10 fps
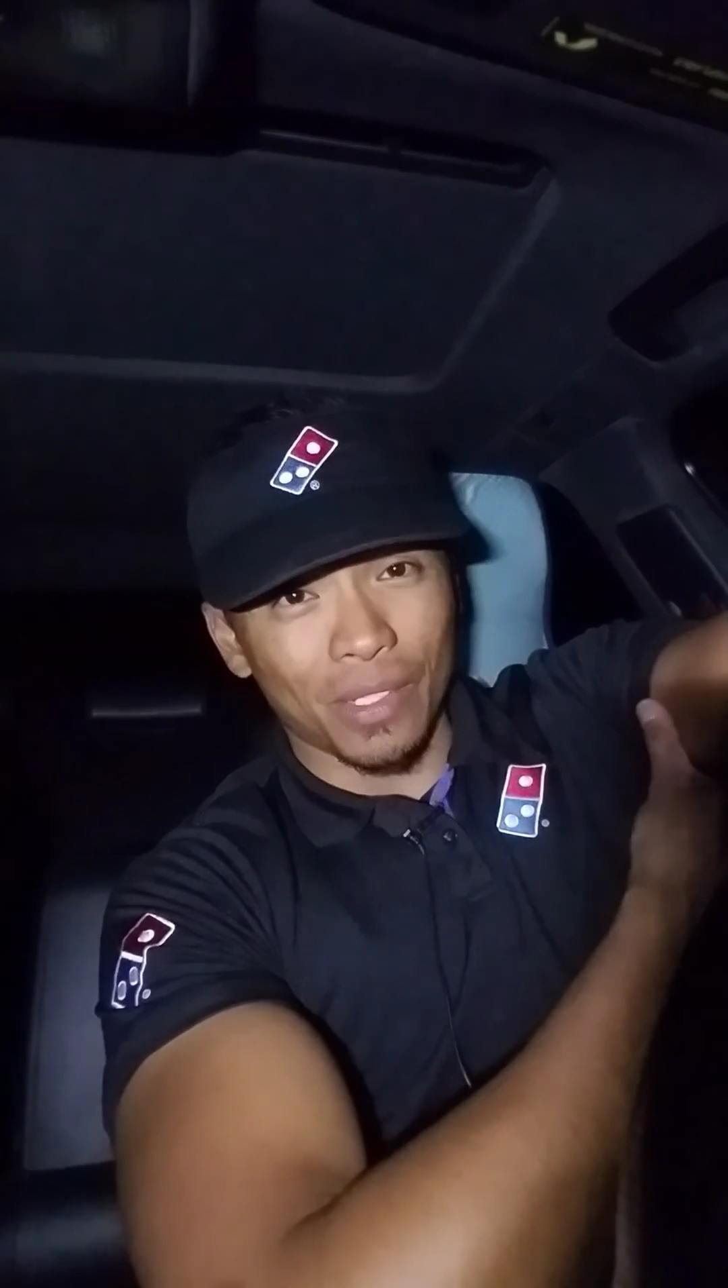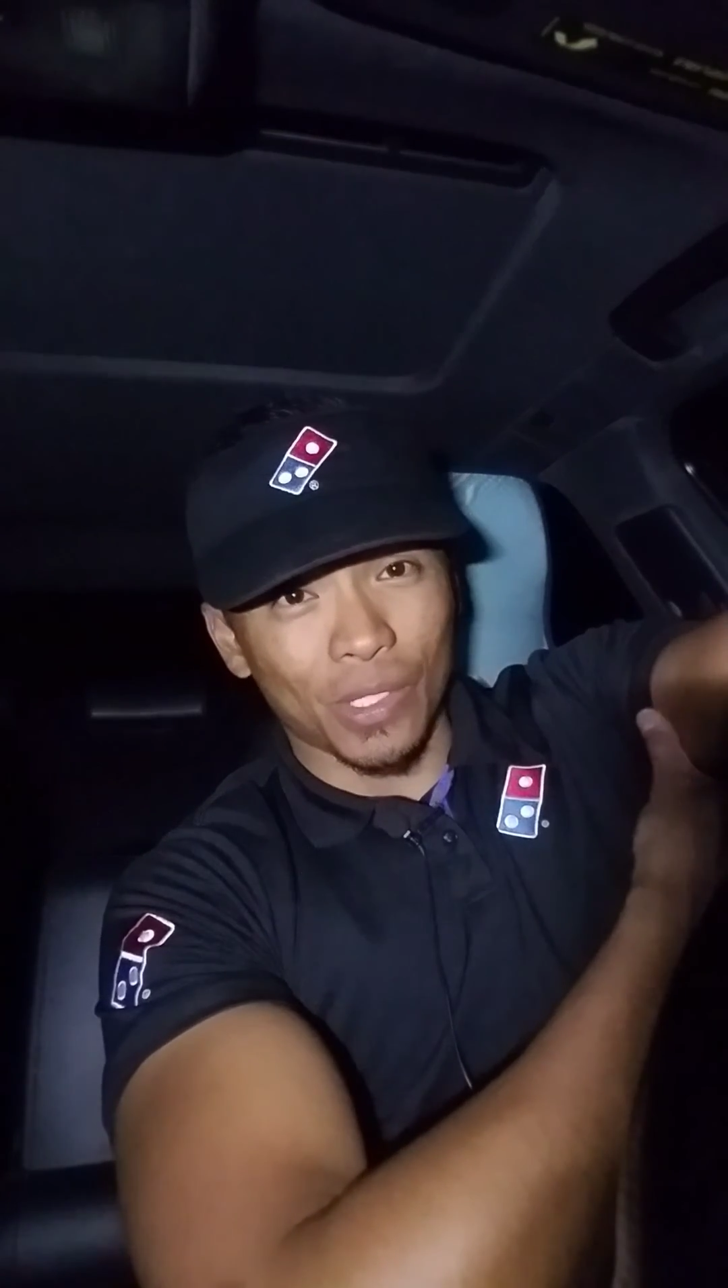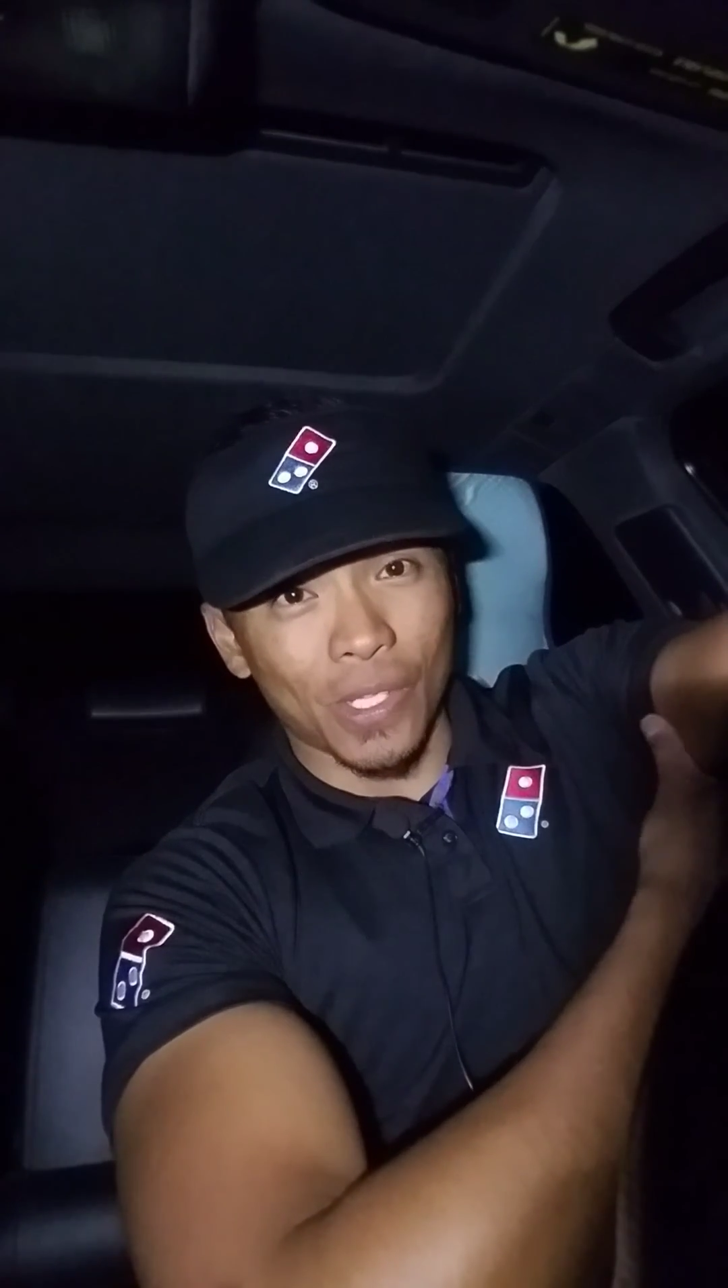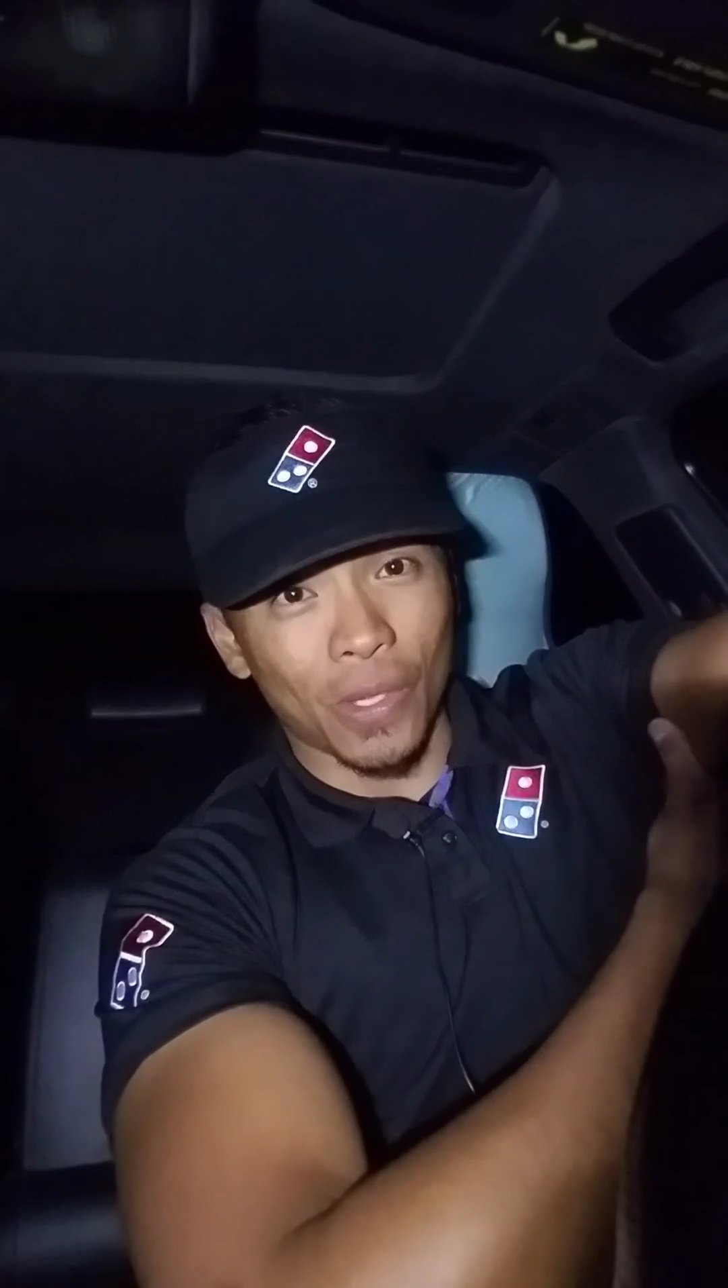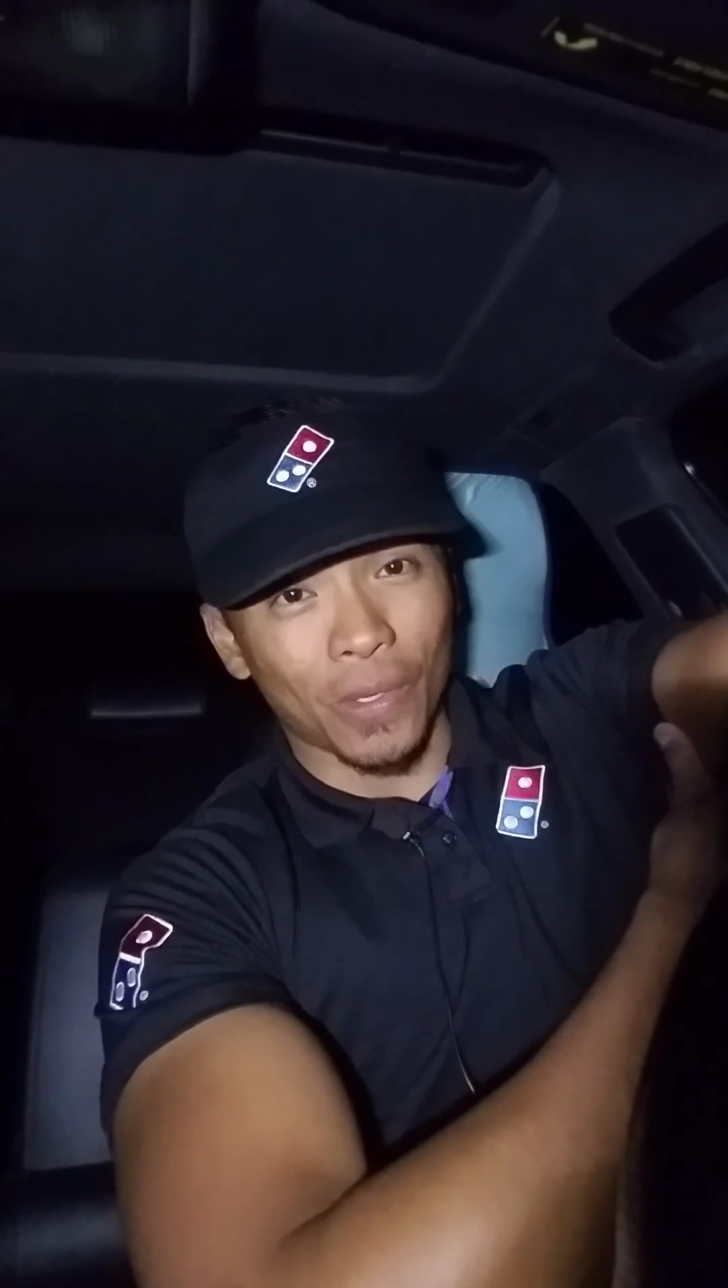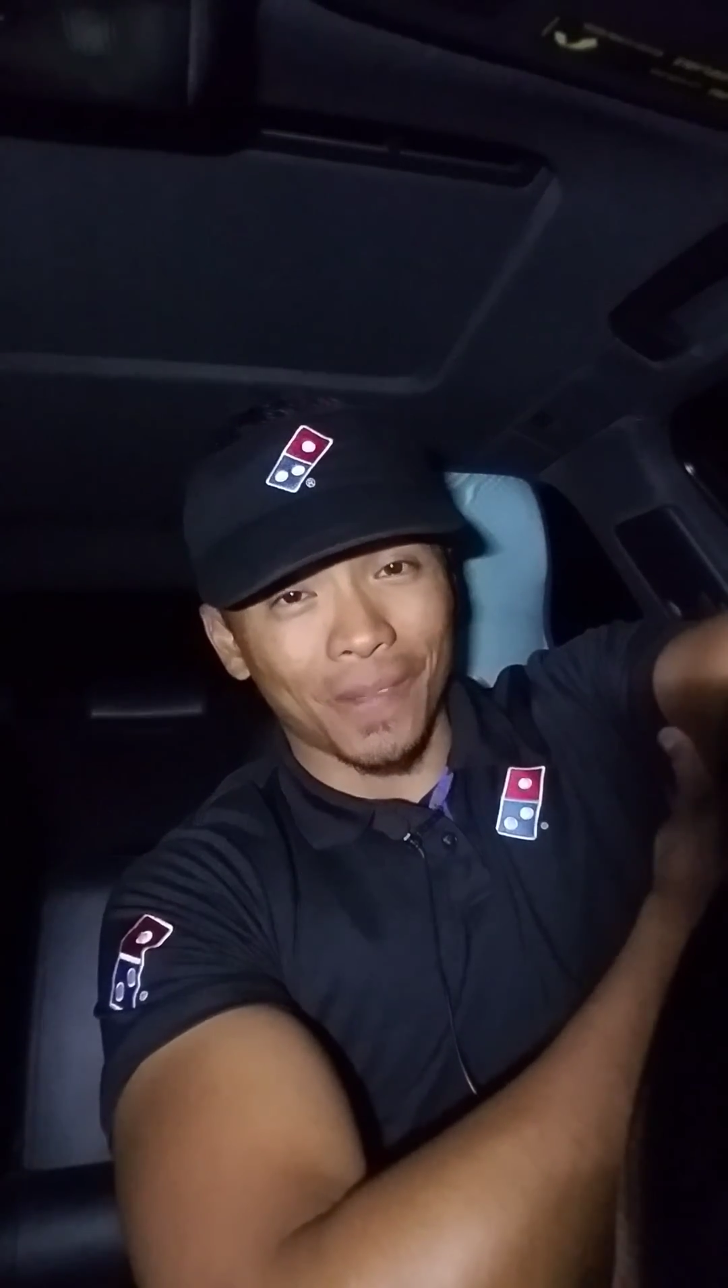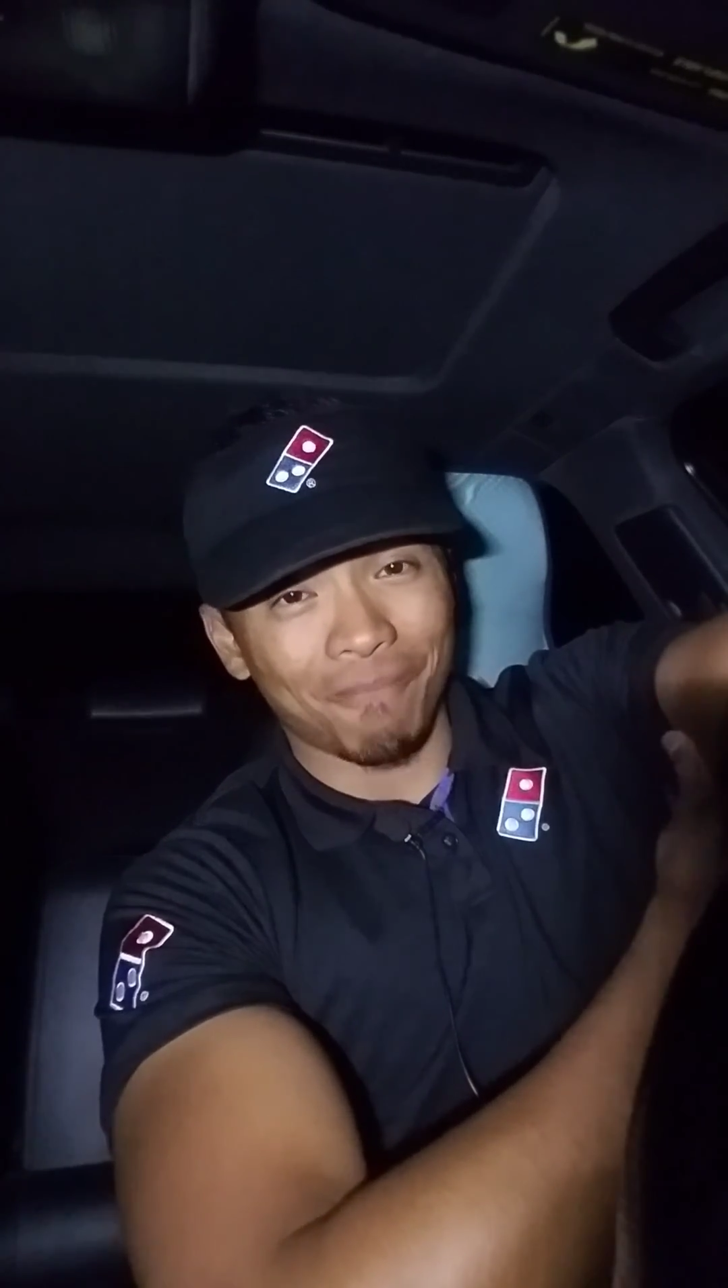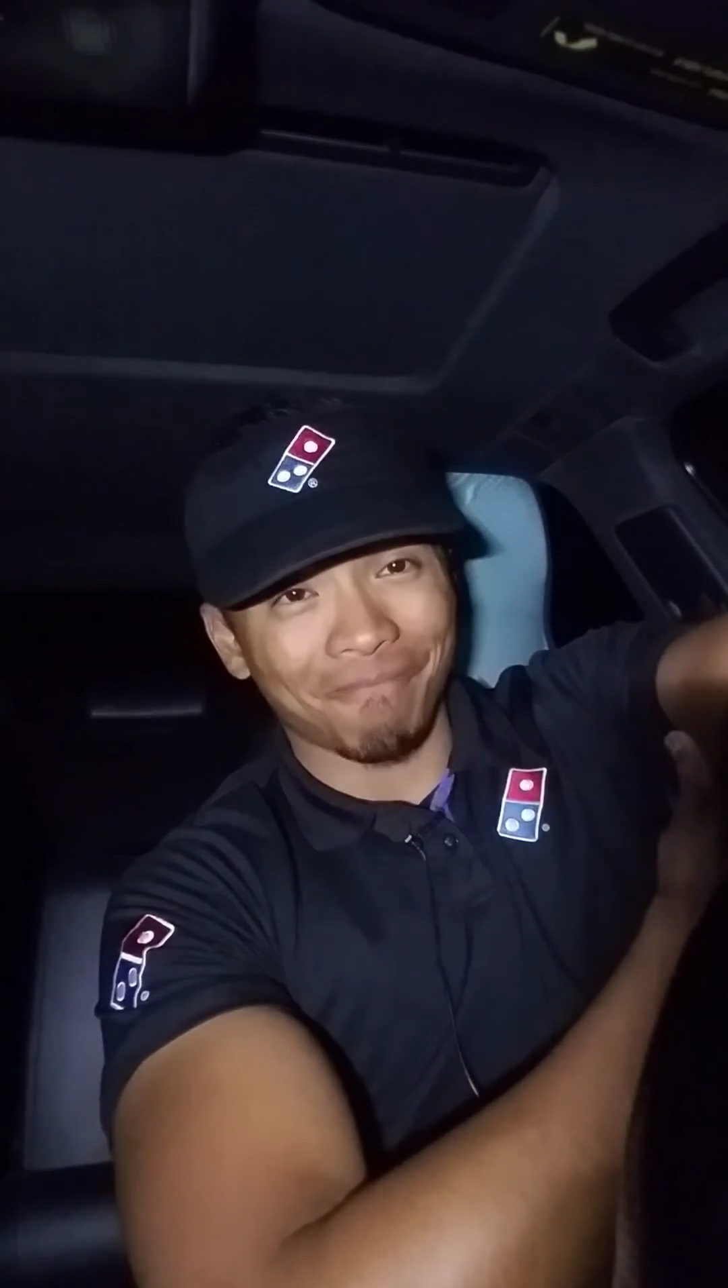And so,